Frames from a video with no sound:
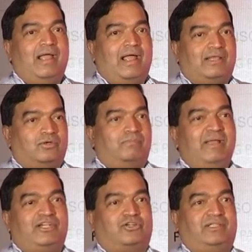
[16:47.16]
So
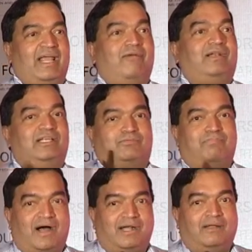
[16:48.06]
make sure they're really
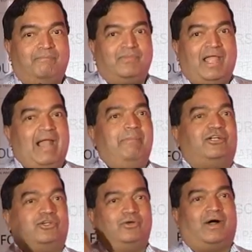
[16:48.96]
smart, and make
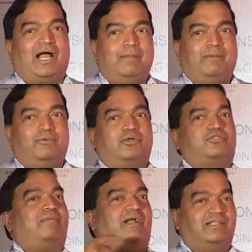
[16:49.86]
sure you hire people who are
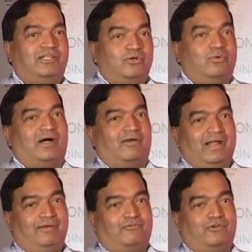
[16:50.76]
smarter than you are,
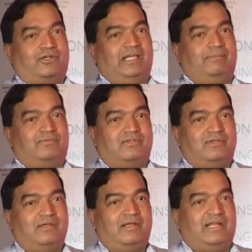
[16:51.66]
right, for your teams.
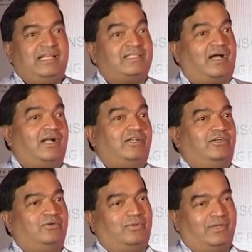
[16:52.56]
And that's hard to
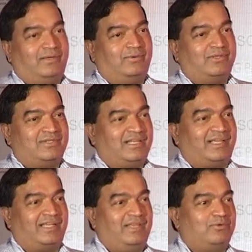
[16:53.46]
do.
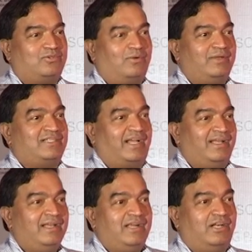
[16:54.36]
He was always like,
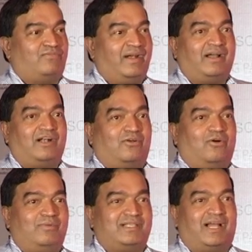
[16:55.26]
it's very hard to
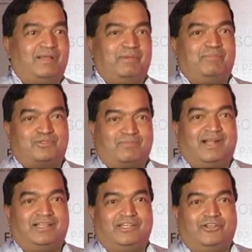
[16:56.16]
always hire people
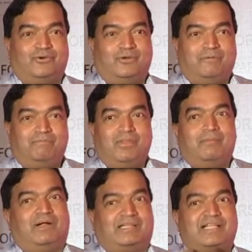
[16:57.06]
smarter than you,
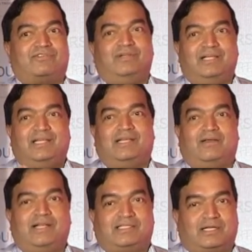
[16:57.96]
but that's really,
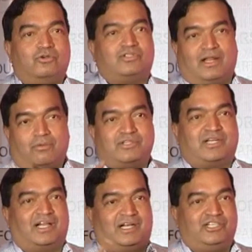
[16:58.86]
and it goes almost
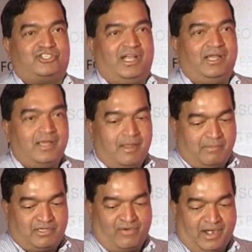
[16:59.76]
like a cliche,
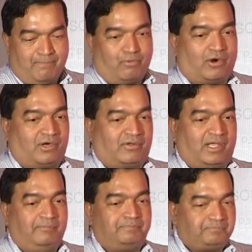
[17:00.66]
but it's very important, okay?